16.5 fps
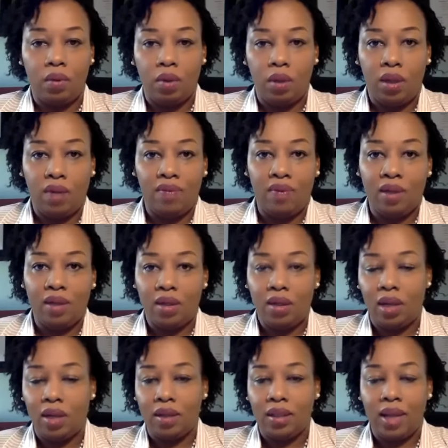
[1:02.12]
given
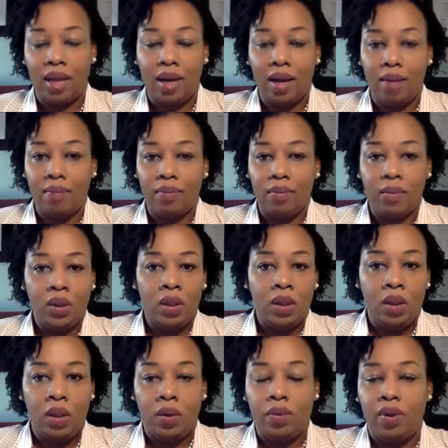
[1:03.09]
asylum
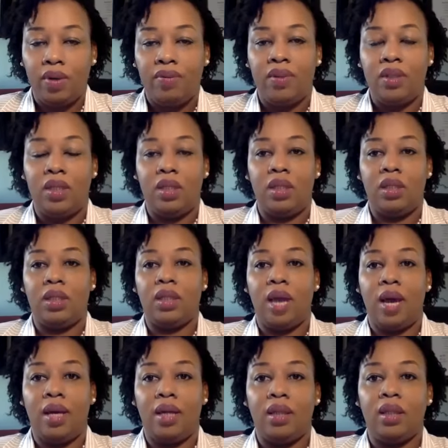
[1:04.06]
or refugee
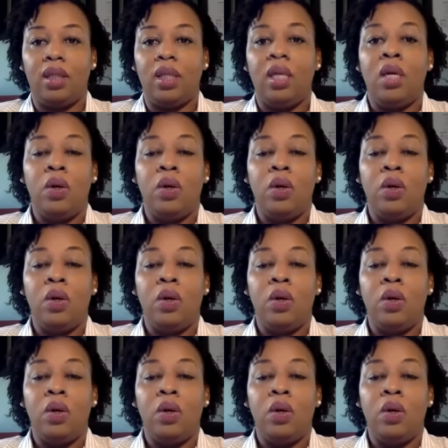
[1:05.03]
status,